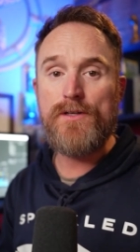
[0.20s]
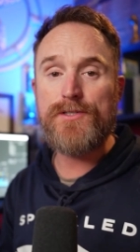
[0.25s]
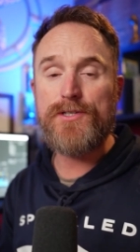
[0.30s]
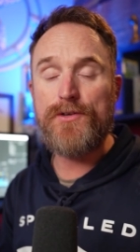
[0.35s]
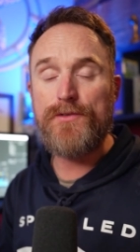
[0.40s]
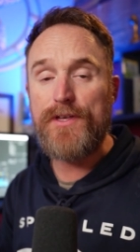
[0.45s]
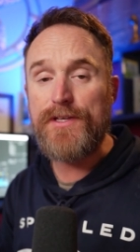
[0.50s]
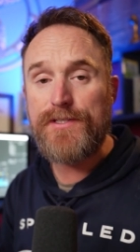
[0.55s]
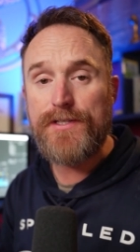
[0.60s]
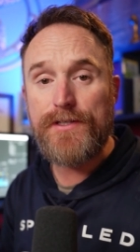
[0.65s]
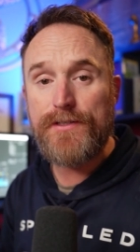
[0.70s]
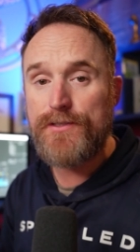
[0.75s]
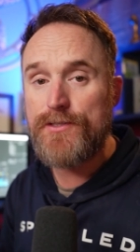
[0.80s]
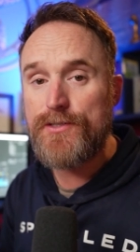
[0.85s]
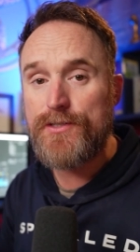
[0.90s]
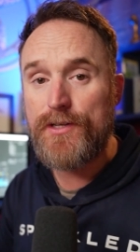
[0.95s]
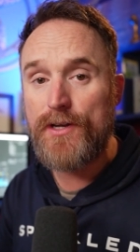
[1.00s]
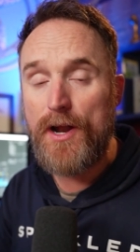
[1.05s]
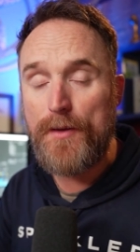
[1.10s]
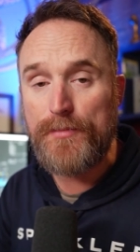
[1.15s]
So this isn't
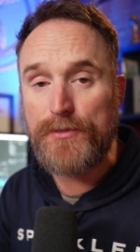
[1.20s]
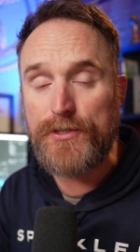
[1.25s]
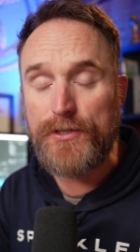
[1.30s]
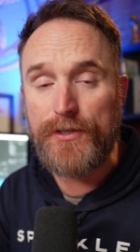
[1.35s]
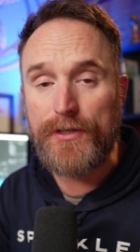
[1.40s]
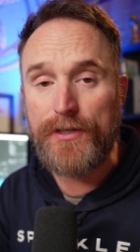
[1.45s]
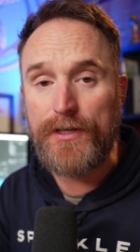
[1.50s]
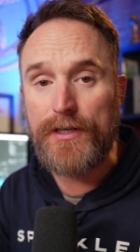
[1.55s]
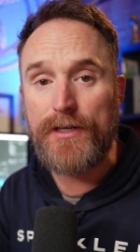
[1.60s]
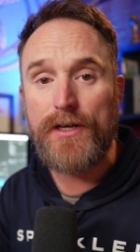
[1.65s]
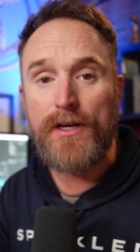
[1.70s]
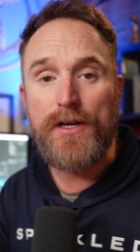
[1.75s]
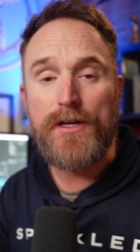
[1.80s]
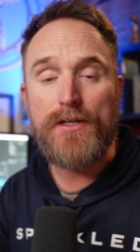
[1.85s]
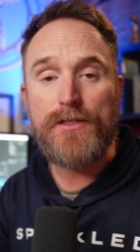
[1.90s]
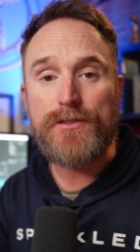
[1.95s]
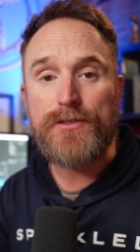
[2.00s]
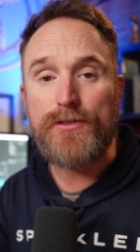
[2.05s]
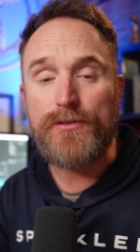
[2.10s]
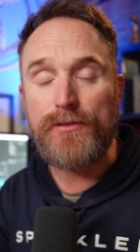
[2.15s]
just an opportunity
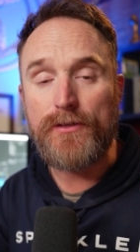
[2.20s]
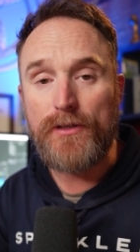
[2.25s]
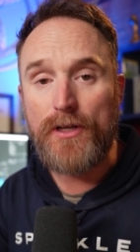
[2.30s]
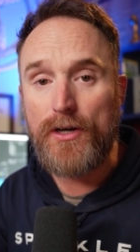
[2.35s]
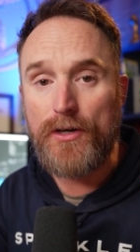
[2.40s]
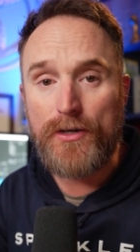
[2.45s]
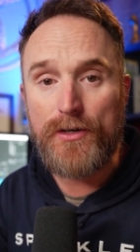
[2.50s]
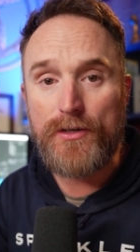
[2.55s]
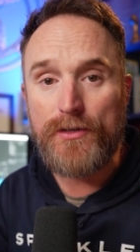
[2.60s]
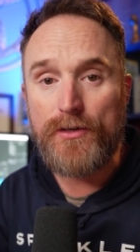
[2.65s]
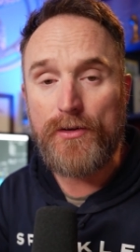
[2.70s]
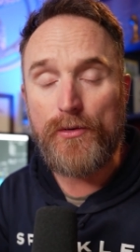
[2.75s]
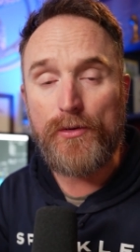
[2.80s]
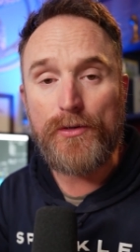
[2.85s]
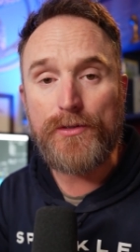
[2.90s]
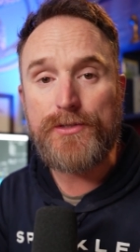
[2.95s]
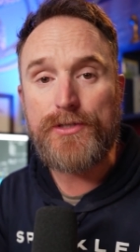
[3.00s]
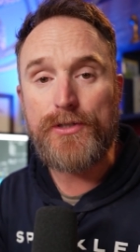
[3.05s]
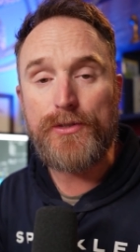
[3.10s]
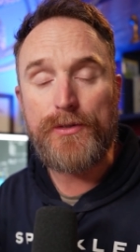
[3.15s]
to learn
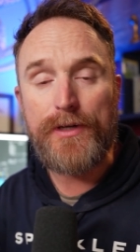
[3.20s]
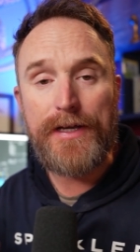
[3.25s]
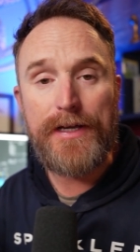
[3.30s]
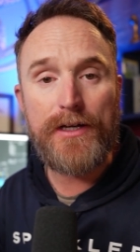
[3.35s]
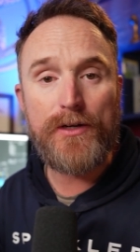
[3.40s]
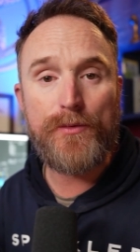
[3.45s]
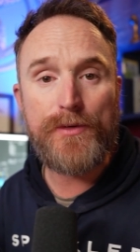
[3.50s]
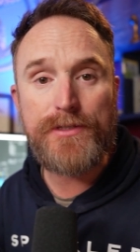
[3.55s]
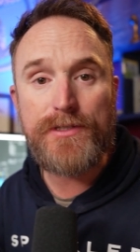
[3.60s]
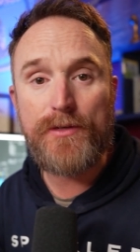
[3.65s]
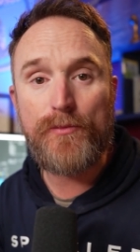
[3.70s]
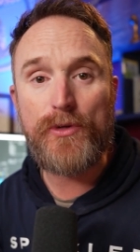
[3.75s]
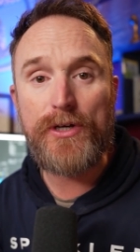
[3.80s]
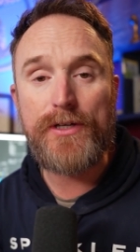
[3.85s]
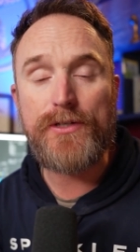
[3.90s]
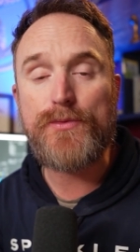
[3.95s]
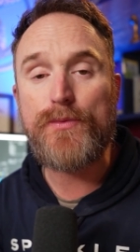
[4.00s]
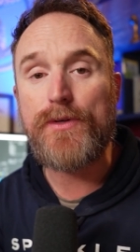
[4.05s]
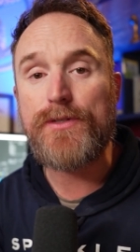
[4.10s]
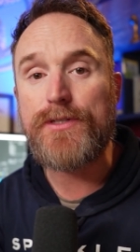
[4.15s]
or to hear what someone
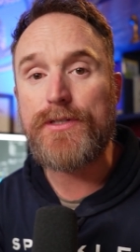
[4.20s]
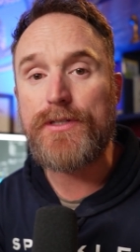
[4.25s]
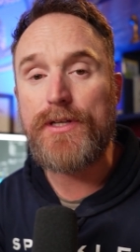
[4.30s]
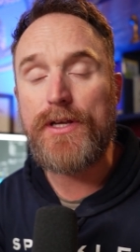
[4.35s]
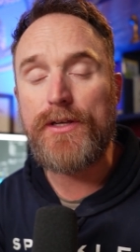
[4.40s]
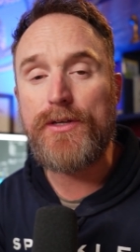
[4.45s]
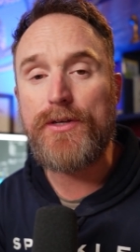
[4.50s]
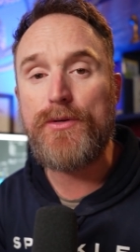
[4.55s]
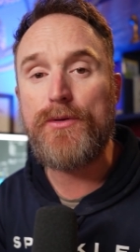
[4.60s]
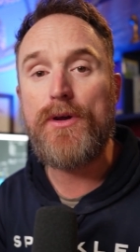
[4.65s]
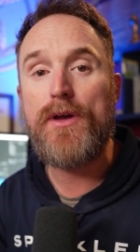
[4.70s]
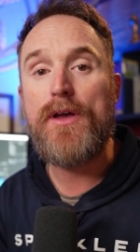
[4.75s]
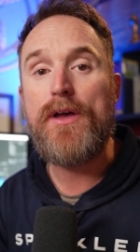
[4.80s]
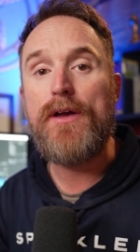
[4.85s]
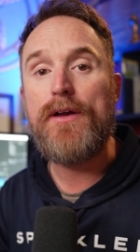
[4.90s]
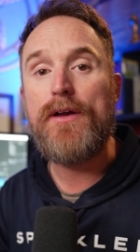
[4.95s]
else wants to tell you.